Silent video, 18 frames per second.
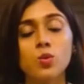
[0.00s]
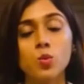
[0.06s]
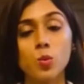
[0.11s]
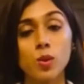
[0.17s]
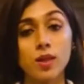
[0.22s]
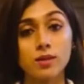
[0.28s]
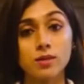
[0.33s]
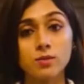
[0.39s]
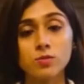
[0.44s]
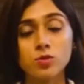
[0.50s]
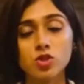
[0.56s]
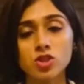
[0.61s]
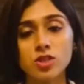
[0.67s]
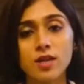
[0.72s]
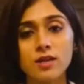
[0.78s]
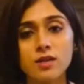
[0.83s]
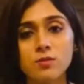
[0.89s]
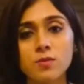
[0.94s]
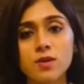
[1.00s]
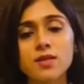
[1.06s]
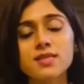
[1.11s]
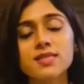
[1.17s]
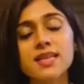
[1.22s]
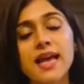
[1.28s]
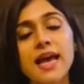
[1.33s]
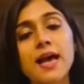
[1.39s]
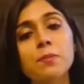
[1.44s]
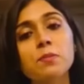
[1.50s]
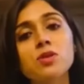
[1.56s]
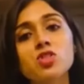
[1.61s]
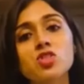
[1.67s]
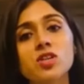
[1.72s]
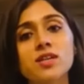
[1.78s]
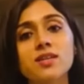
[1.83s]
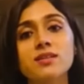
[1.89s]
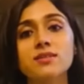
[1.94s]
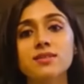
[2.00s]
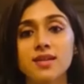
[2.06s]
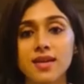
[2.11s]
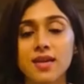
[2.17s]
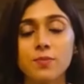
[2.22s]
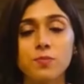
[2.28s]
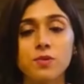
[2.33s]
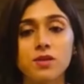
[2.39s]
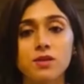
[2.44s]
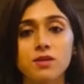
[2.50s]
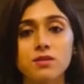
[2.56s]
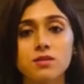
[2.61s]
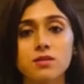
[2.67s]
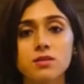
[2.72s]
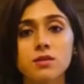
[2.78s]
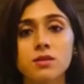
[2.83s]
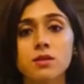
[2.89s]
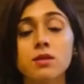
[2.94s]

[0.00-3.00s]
Welcome to Shalimar's Happy Child, Happy Us.